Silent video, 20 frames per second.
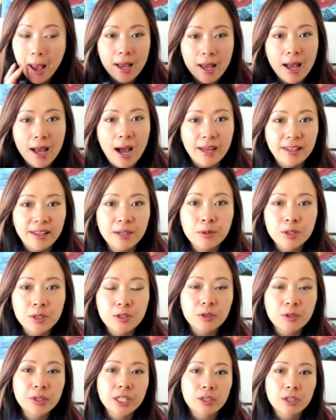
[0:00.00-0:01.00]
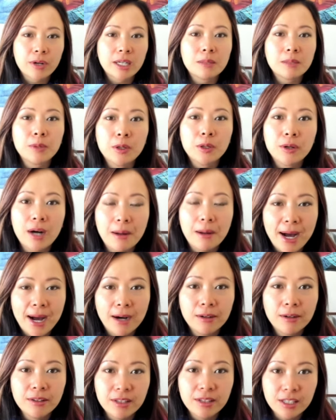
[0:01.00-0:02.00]
I think what's so incredible
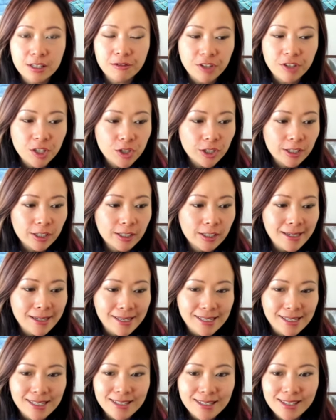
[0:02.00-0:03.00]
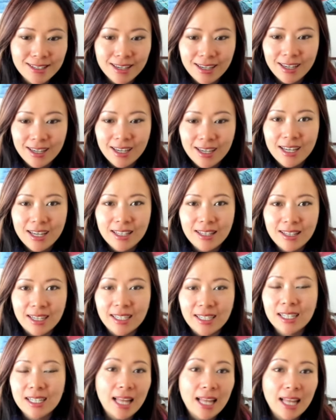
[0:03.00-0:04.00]
about this feature is that
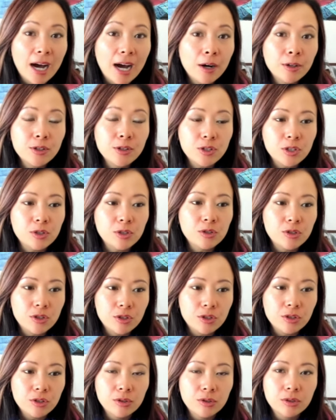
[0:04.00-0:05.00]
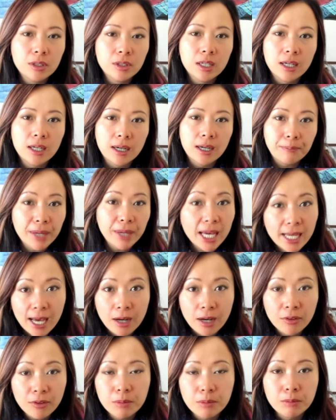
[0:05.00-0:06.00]
it allows you to pick
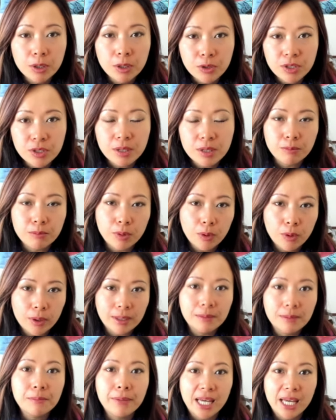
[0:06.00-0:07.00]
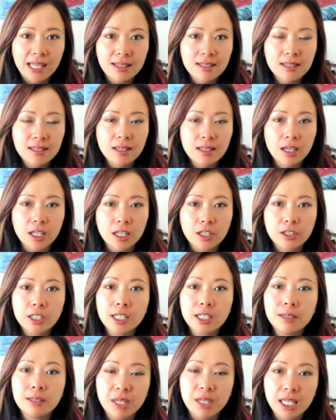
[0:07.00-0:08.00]
out the most important bits. It
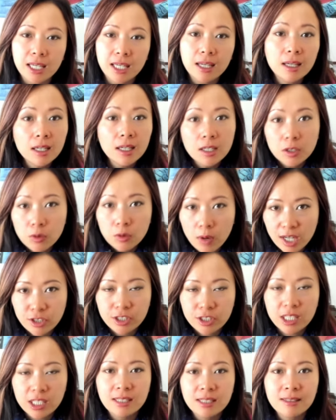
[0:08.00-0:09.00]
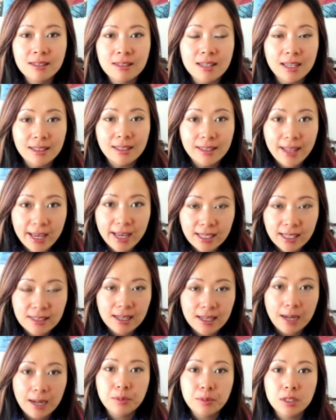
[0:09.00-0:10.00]
could be questions, next
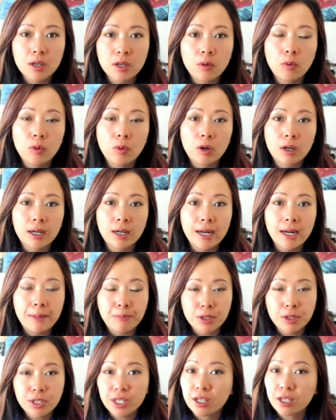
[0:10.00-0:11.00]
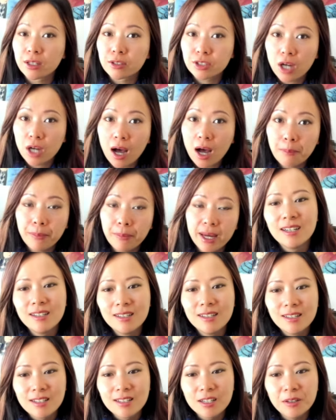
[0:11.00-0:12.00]
steps, or a particular
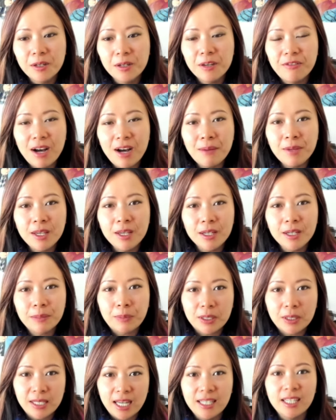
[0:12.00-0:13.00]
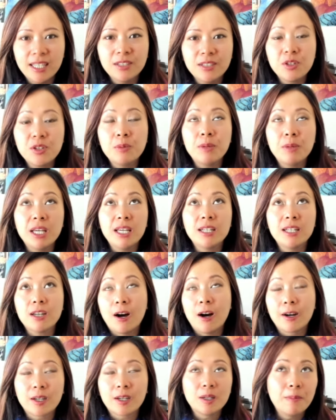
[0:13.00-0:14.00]
topic. So if I'm here pretending to be
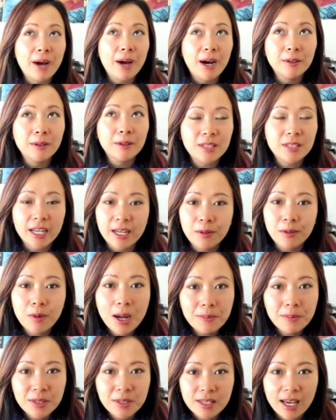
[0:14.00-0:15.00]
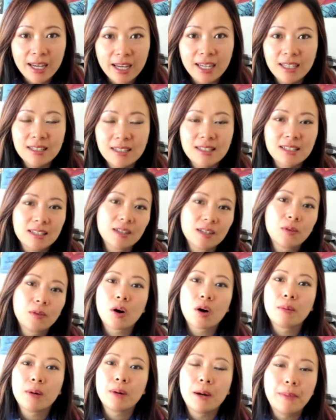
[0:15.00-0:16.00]
talking about a website
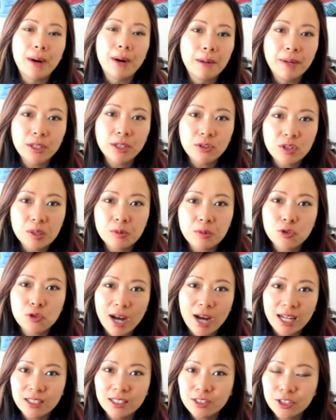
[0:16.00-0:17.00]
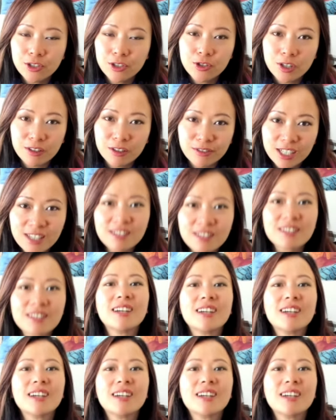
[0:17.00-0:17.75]
or about my YouTube strategy service, it